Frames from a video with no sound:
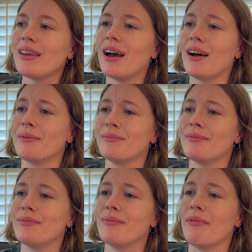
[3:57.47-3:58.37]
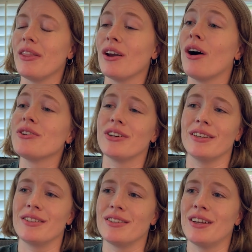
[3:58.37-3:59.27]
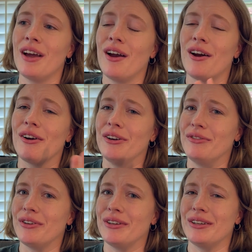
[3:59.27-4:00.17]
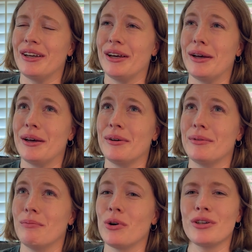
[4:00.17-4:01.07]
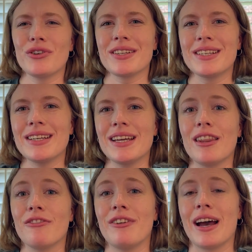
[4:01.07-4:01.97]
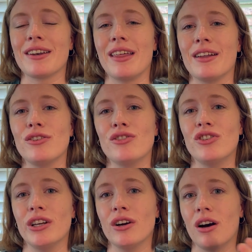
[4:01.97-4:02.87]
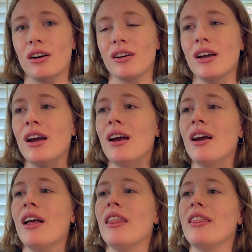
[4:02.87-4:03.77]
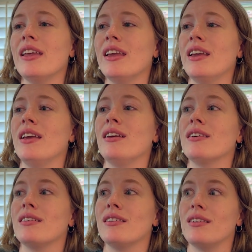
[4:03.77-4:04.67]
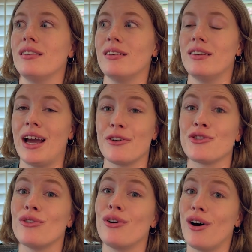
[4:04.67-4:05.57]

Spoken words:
the alternates are even more interesting in the fact that Shi Kong, the national